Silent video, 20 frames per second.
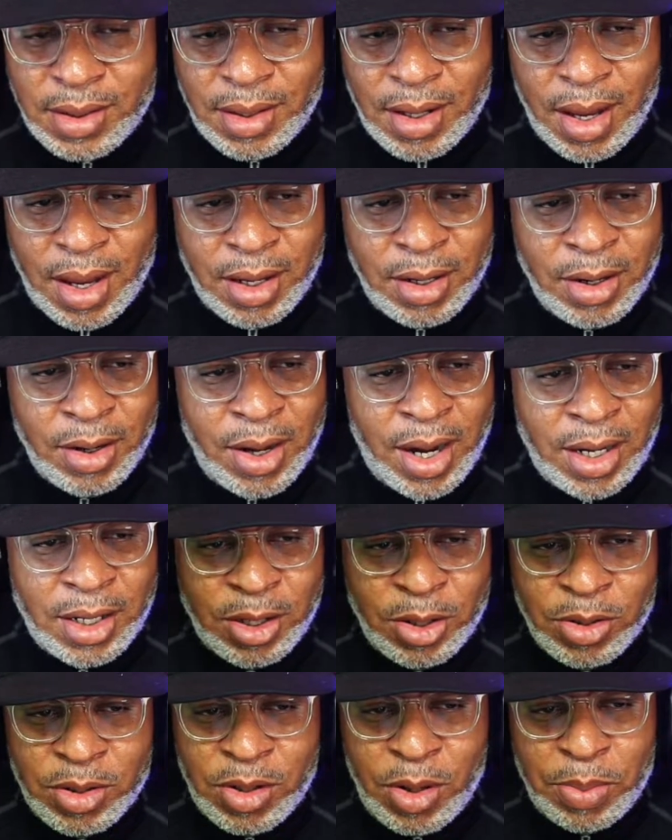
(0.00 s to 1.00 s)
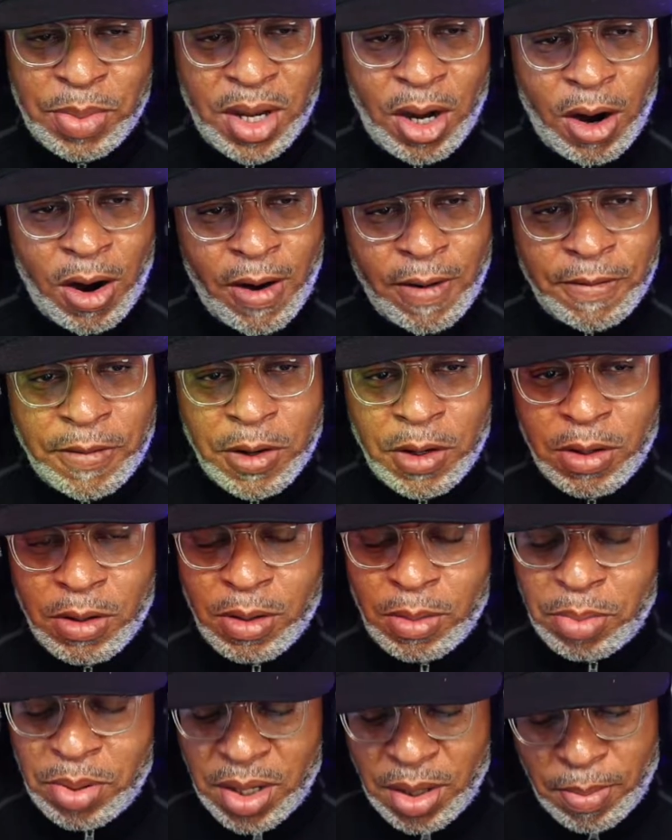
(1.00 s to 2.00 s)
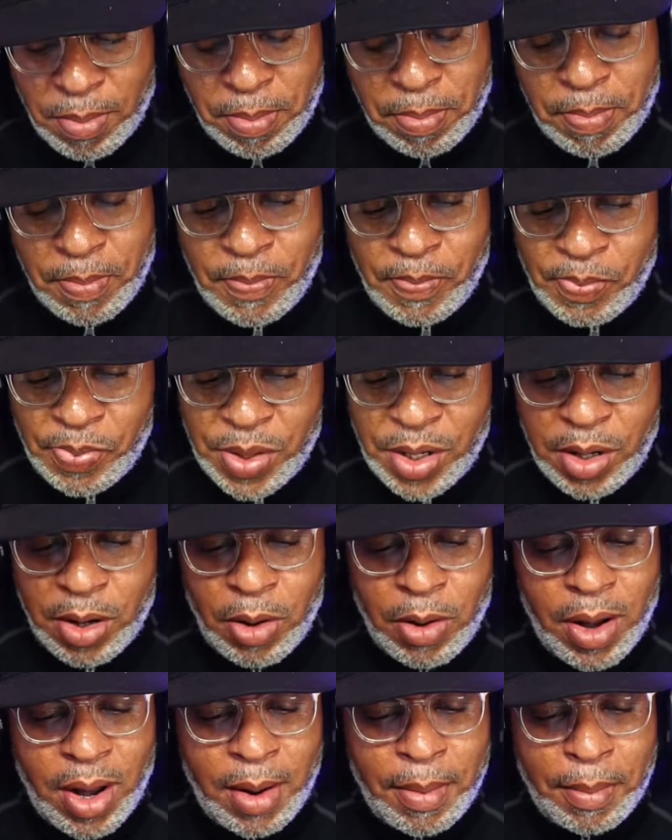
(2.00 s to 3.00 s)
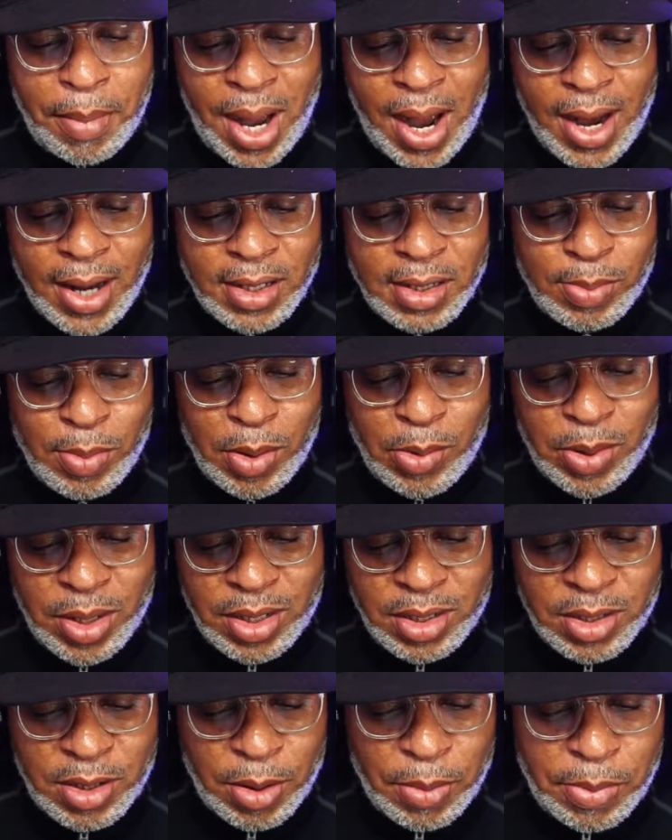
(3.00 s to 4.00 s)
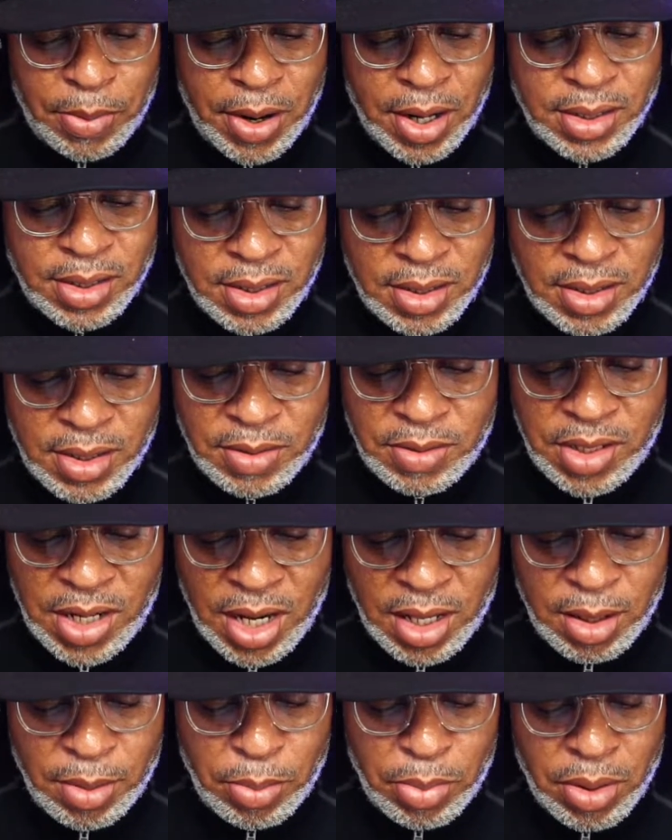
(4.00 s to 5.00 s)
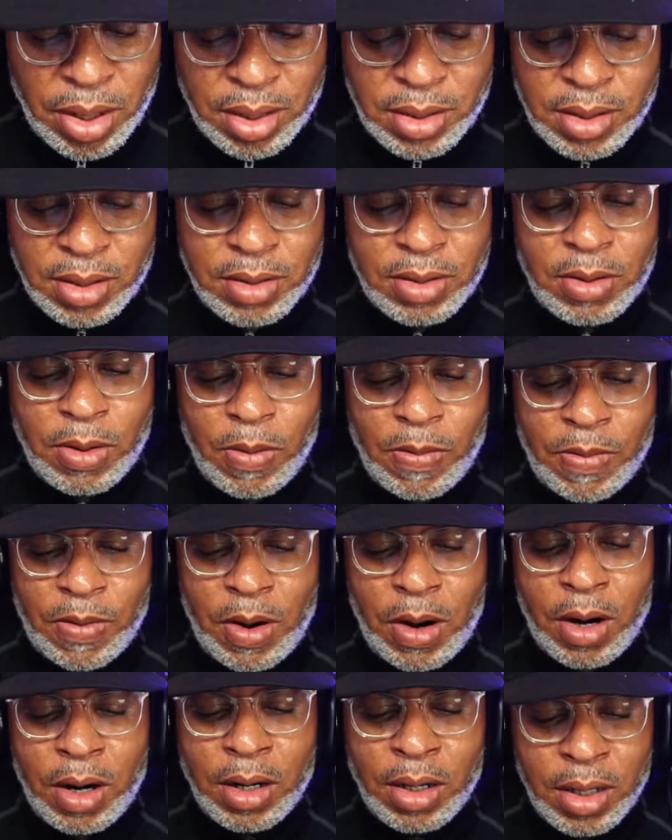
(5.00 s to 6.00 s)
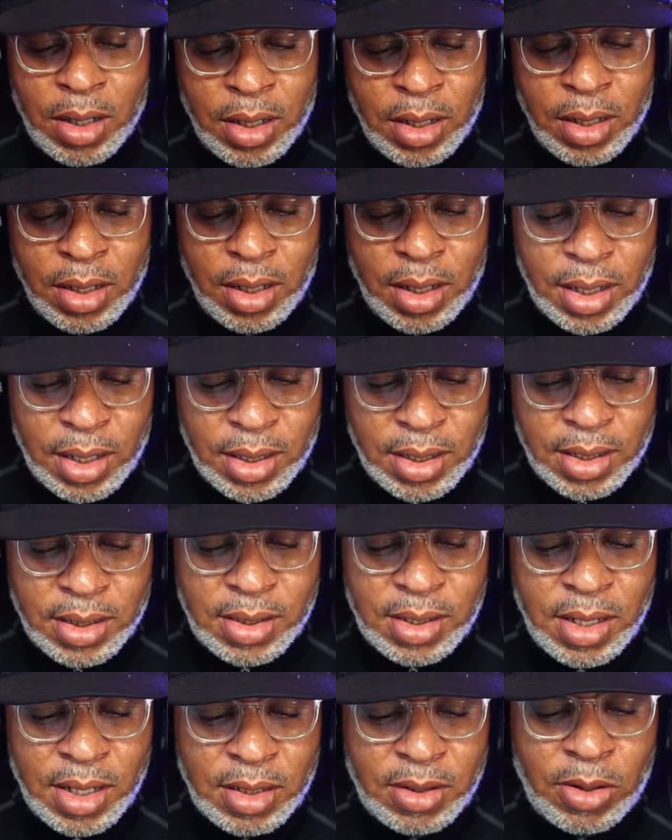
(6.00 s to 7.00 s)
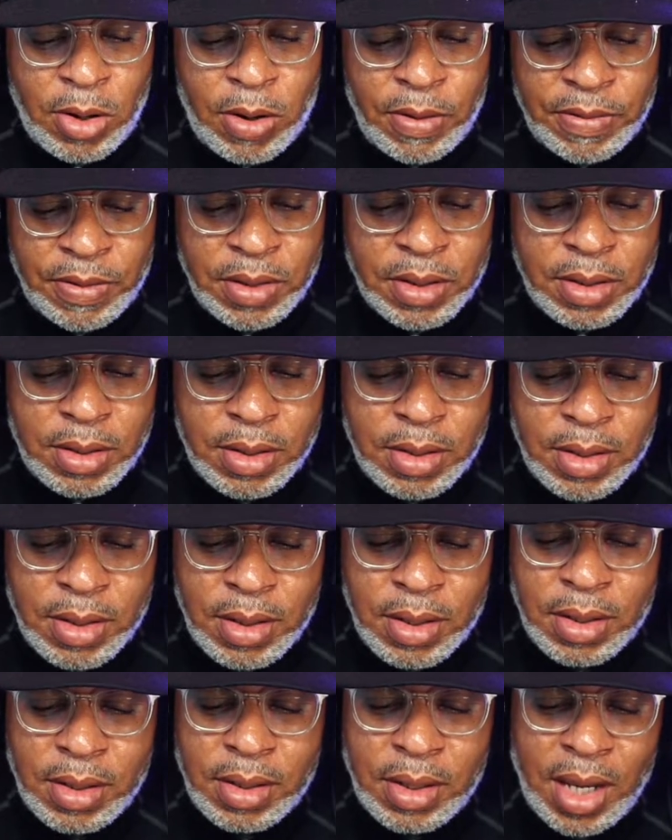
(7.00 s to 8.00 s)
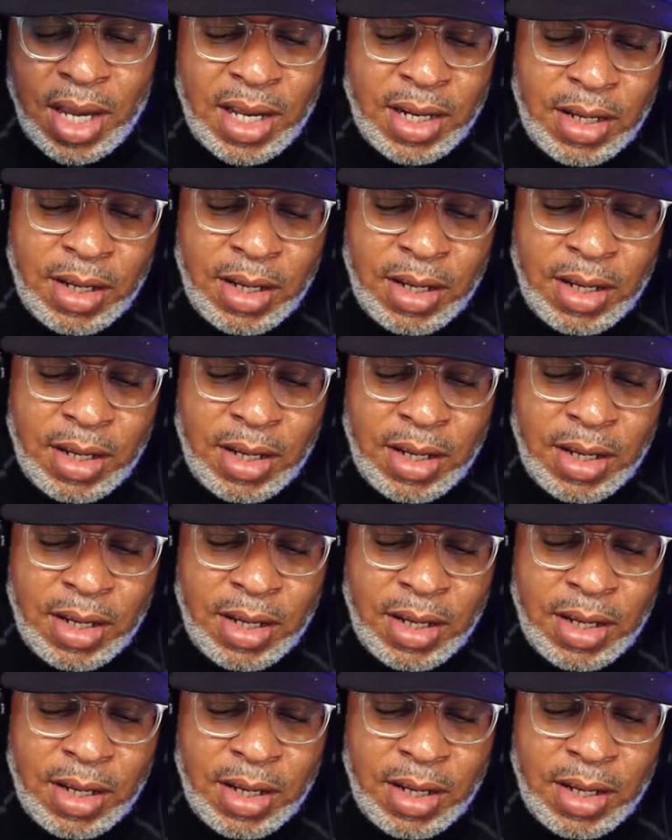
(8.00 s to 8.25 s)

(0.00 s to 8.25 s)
I know it's going to be hard for you to be, unbiased, but what is your impressions of Jalen Brunson so far in this Knicks offense and